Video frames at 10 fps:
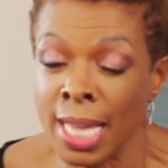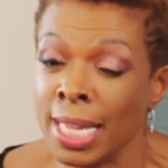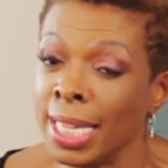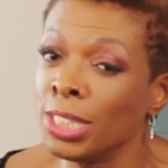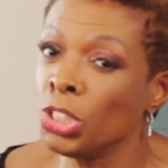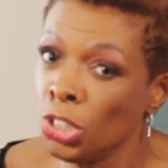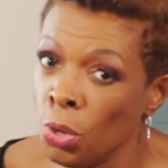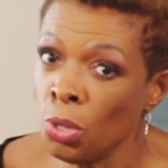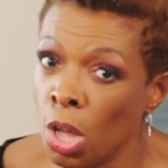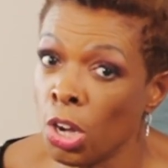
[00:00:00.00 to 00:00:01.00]
It's no
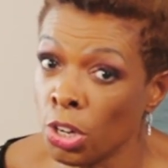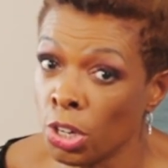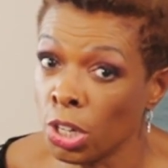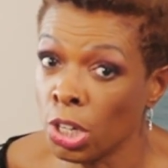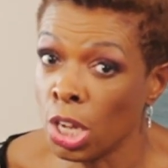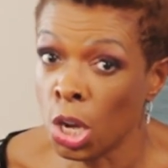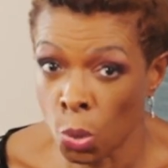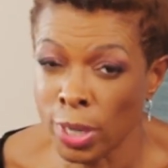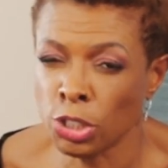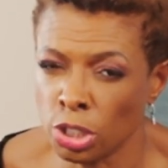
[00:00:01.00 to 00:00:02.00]
longer a
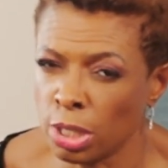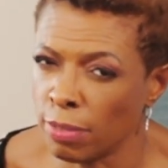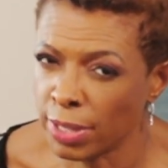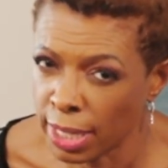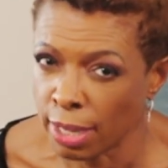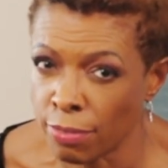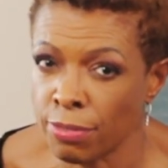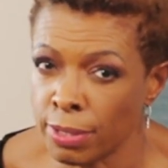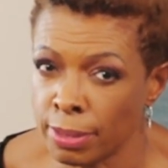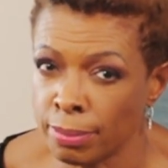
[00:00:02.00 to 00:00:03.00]
question of if.
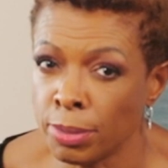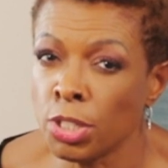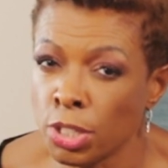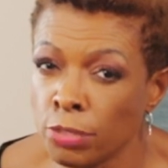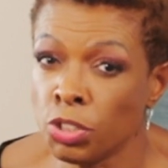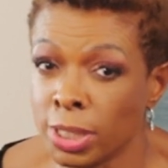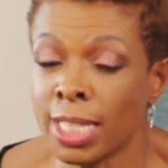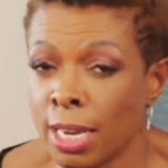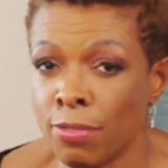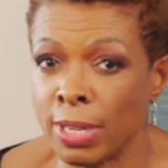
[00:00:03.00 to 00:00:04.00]
You've just got
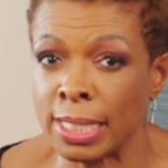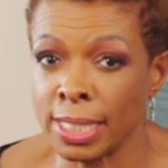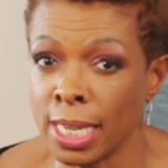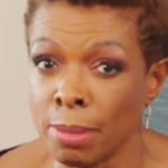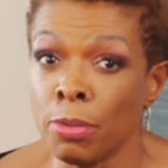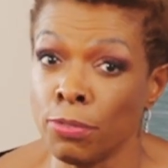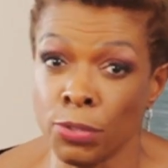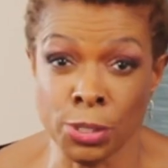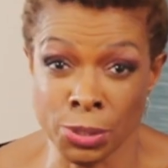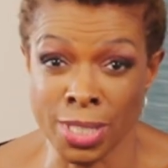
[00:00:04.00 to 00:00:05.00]
to find time for
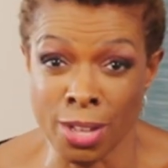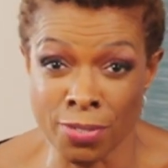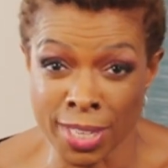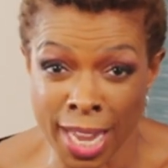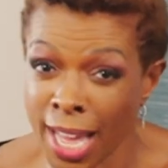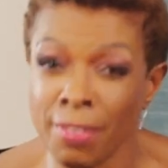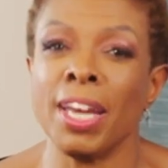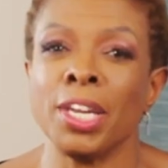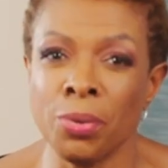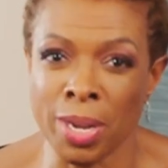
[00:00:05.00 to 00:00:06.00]
yourself. And I've got a
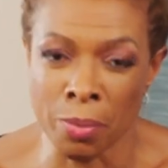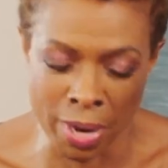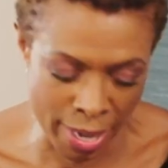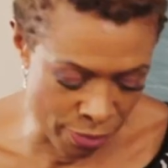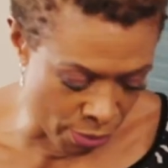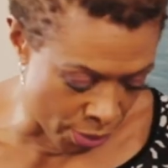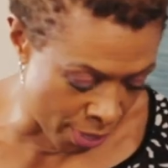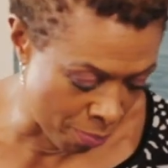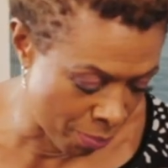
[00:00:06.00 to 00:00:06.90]
great way for you.